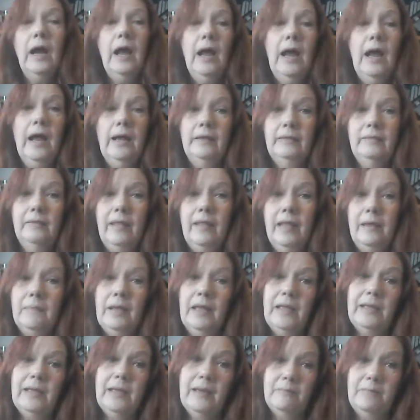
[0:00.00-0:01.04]
and they
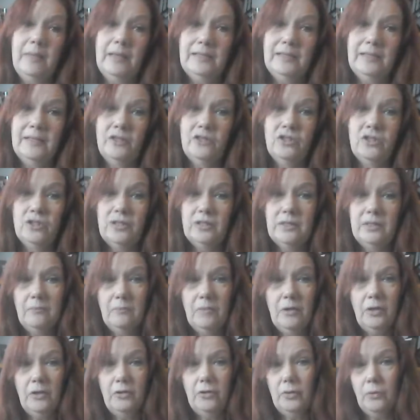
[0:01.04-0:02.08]
may get messages
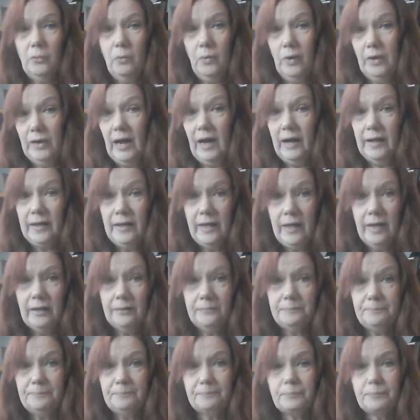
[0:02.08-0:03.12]
similar to what I
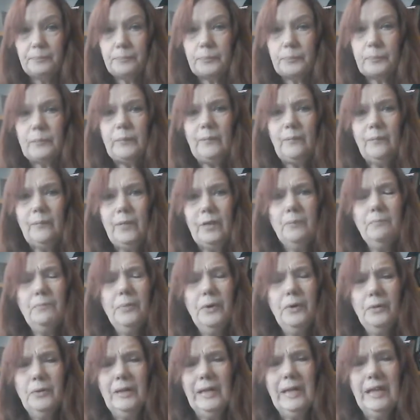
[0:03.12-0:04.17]
get,
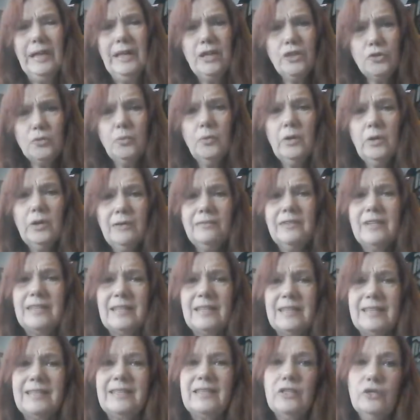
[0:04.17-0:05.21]
but each one of us
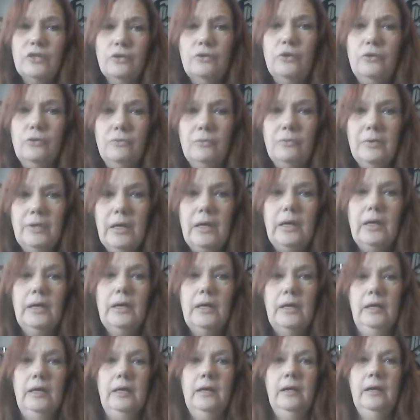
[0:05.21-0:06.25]
is still
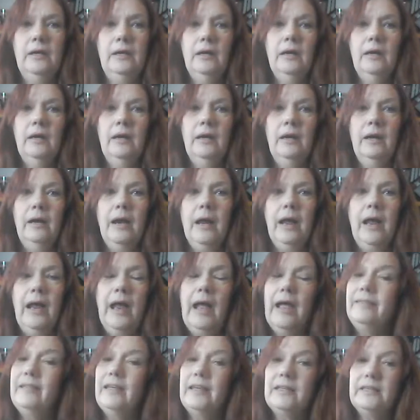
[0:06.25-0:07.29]
unique.
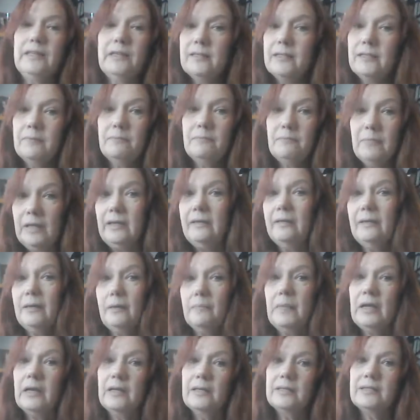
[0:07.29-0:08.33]
And that doesn't mean that
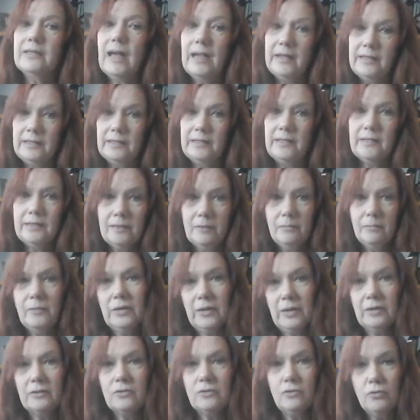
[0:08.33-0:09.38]
because I see someone
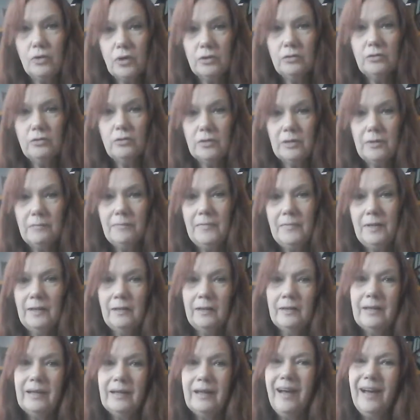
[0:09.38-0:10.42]
else who can do
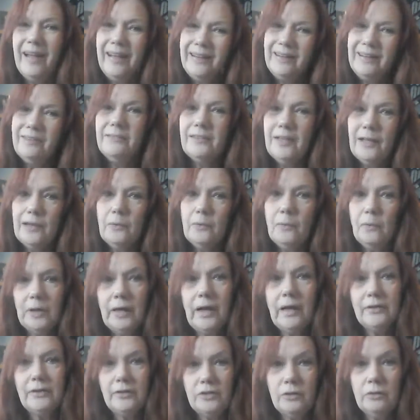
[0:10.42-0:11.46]
something kind of like what
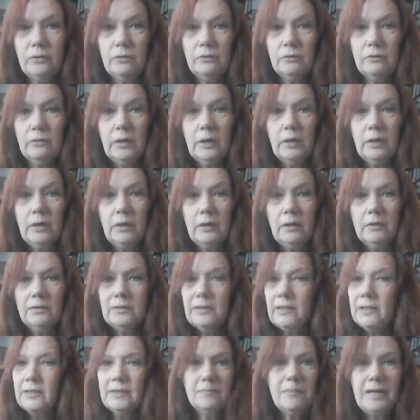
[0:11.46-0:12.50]
I do,
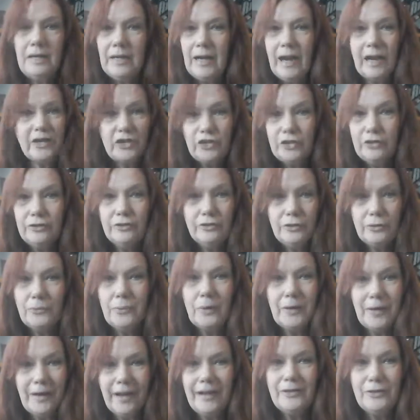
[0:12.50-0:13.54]
doesn't mean I shouldn't do
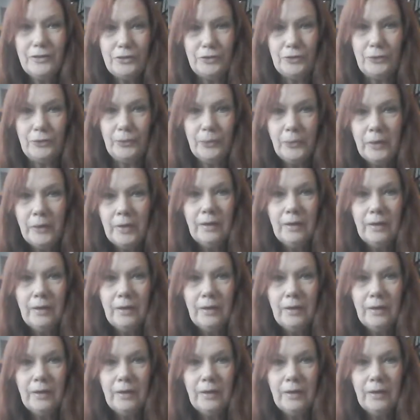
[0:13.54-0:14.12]
what I do.